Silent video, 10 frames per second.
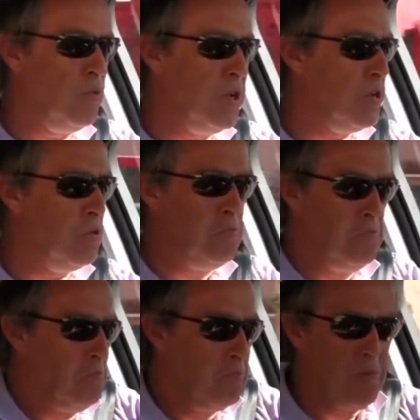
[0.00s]
the wheel,
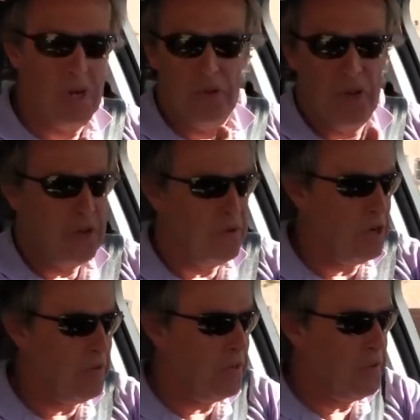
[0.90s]
I'm an
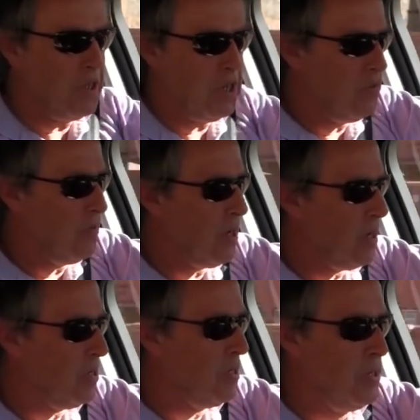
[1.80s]
owner of a
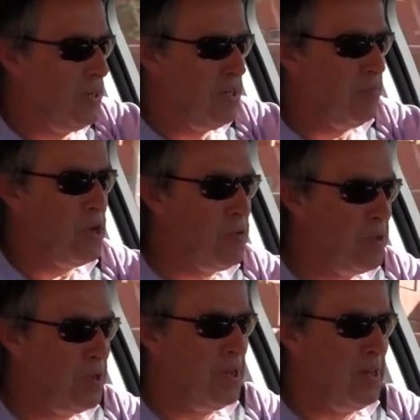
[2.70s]
TDV8 at the
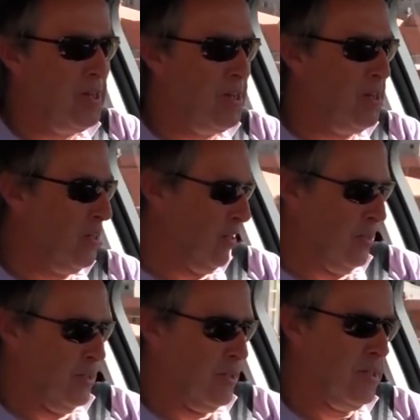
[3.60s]
moment,
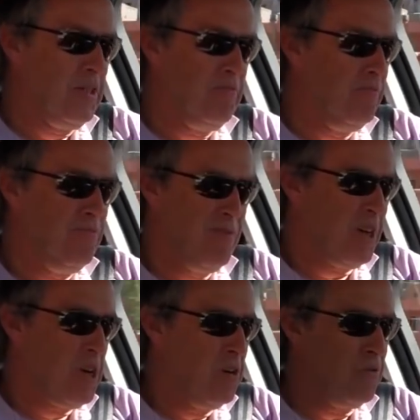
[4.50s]
and
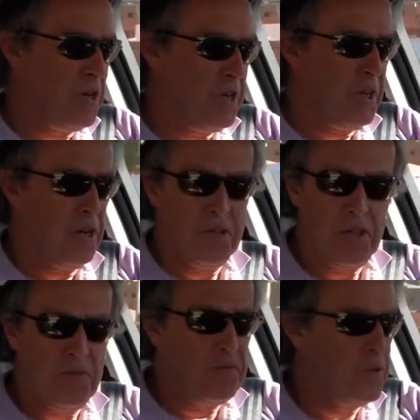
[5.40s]
I can't really tell the
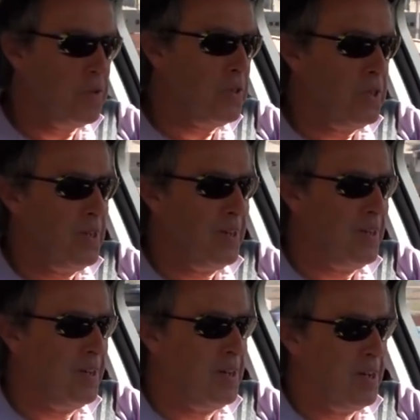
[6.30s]
difference
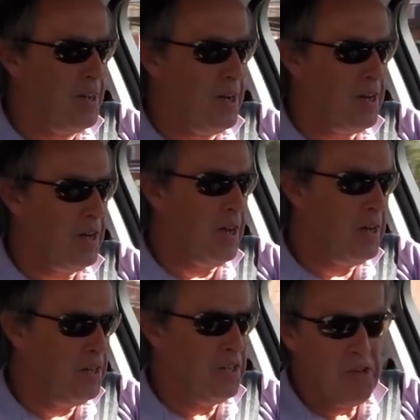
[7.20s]

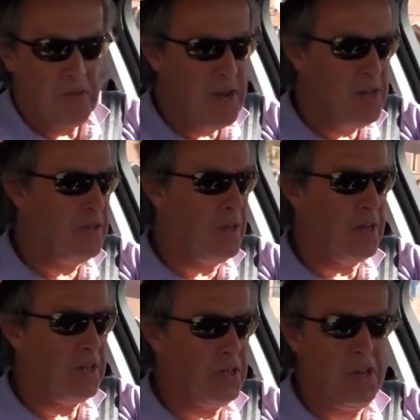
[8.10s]
and if anything,
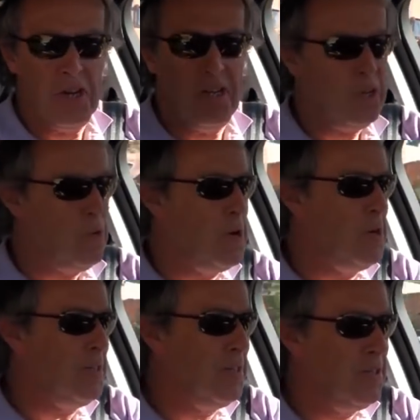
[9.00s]
it's slightly
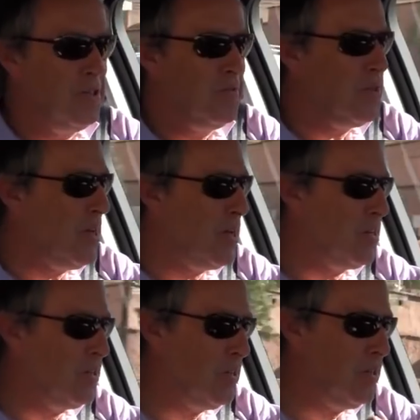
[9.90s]
quieter than the V8.
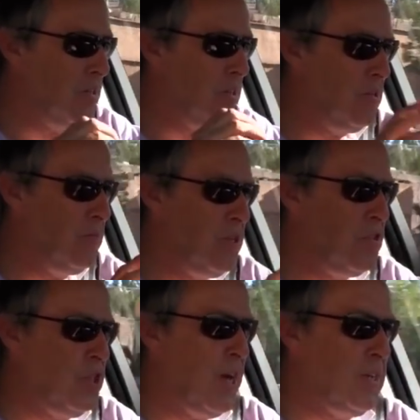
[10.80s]
There's, there's a little bit of
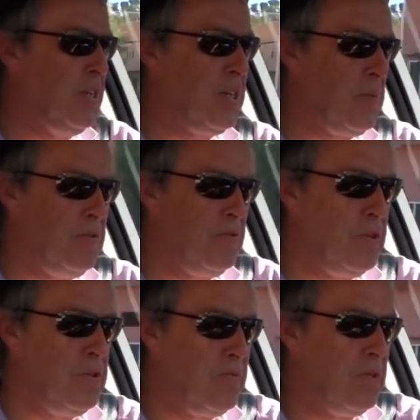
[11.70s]
chatter coming
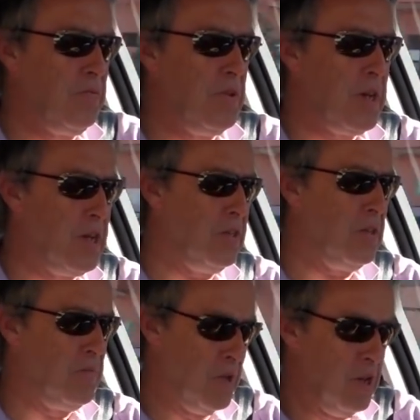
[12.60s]
through from the V8
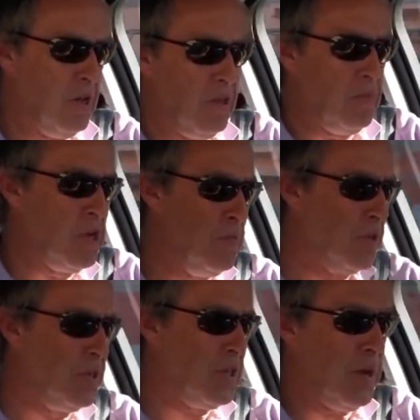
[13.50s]
that the
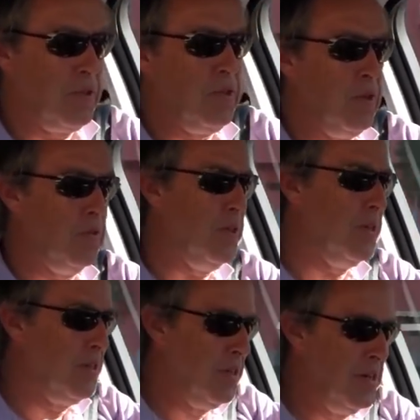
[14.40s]
moment is absent on
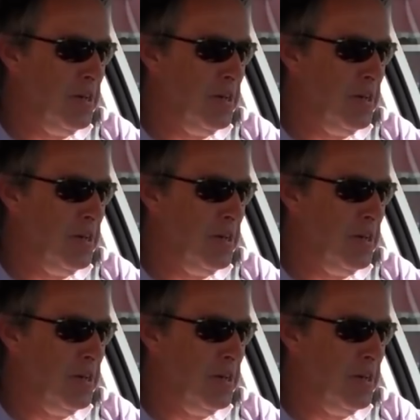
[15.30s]
this.